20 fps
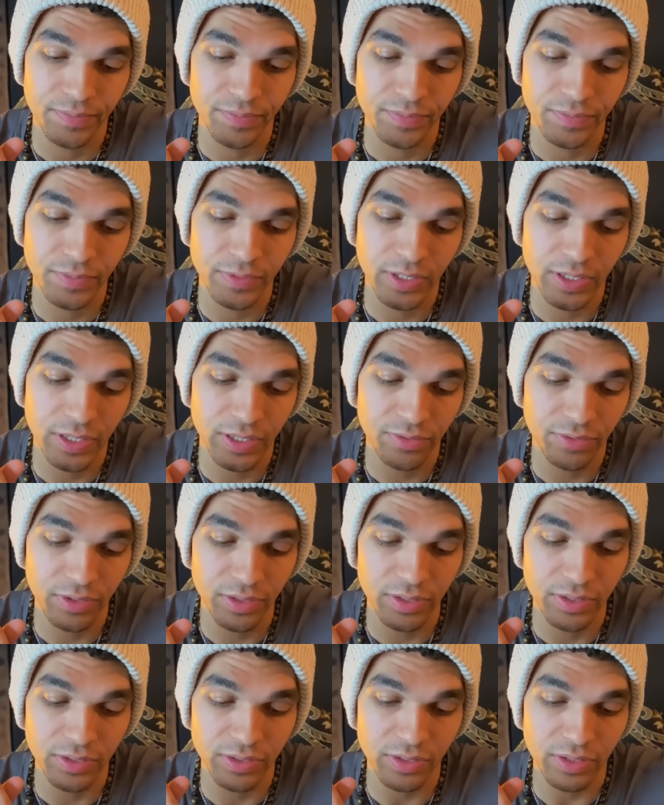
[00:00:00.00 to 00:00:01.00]
Yeah, I feel
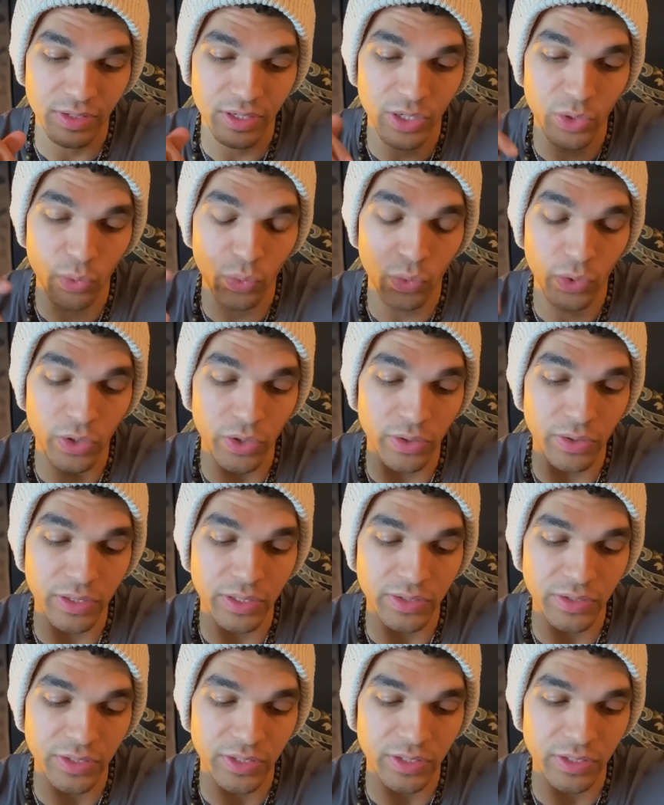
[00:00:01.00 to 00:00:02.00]
like there's a lot of
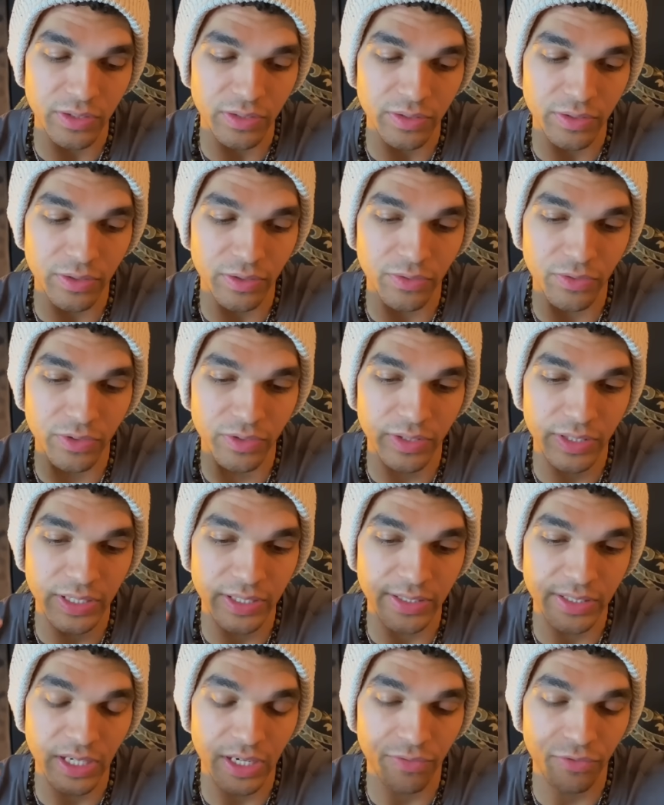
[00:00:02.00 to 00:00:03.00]
worries here over
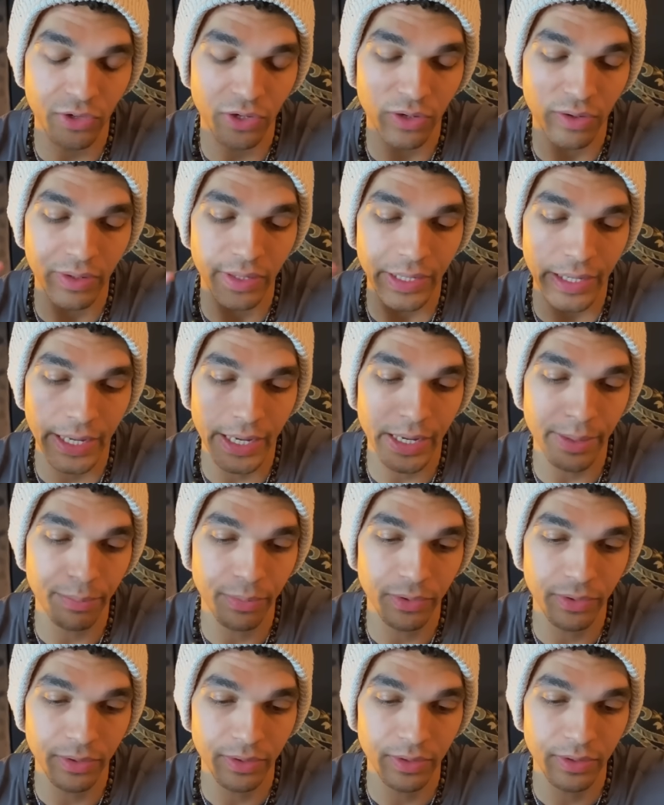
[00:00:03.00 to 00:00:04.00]
things that have already
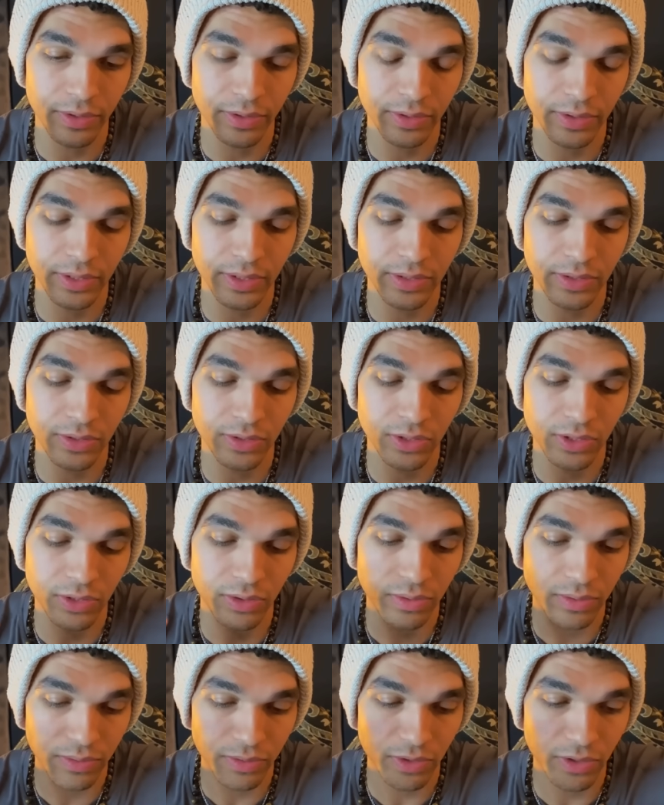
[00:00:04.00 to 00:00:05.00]
happened. And
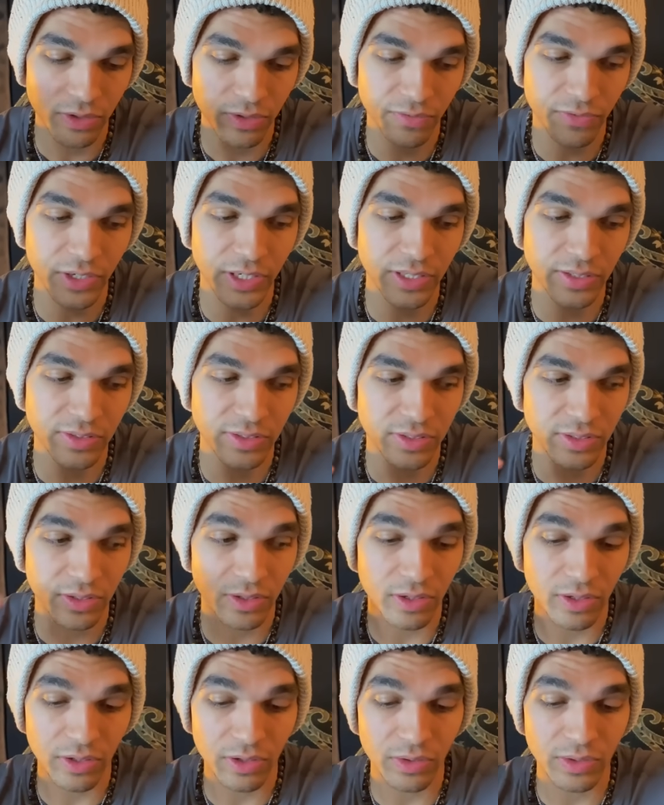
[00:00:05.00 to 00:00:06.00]
so your advice,
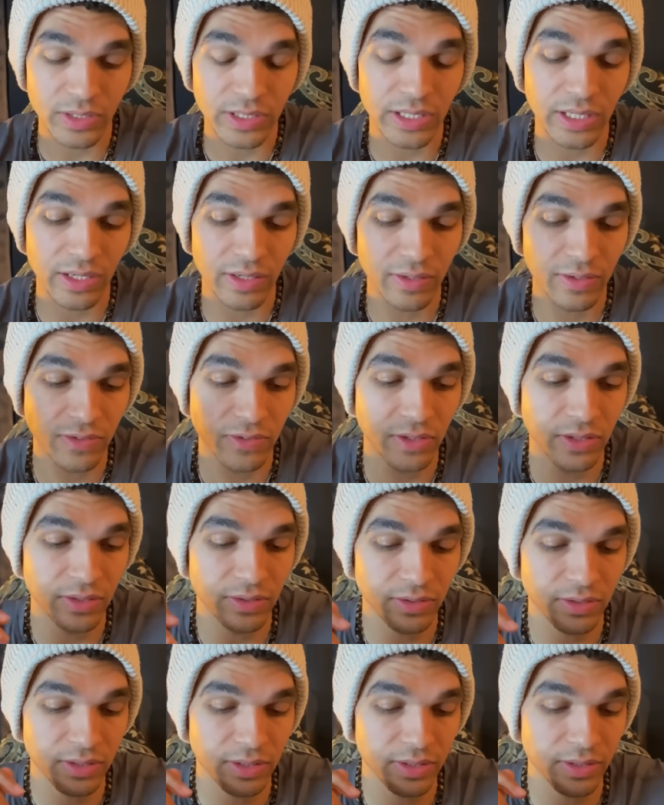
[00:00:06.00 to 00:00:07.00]
although it's not easy,
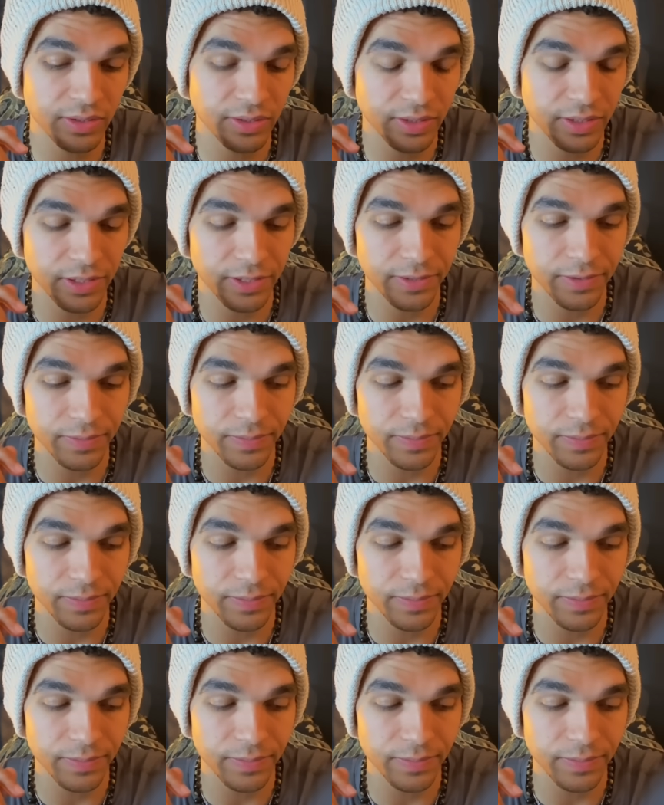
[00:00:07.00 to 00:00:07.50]
is saying like